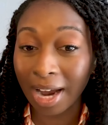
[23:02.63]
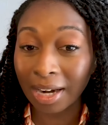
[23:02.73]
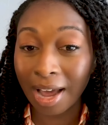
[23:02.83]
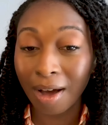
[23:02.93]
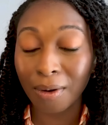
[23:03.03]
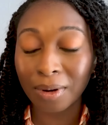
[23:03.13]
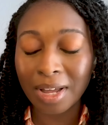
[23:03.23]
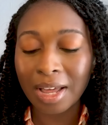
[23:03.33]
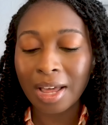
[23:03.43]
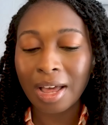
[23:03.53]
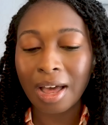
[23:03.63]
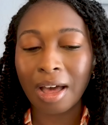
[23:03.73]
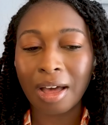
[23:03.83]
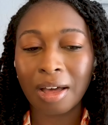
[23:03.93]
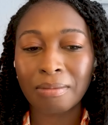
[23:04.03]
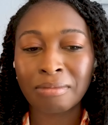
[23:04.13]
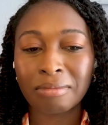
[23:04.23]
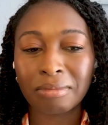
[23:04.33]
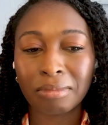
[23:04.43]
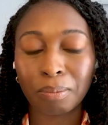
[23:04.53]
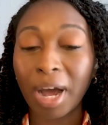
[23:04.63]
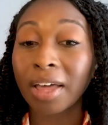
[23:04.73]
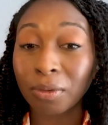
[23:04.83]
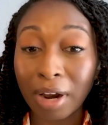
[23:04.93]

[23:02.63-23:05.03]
right now, by the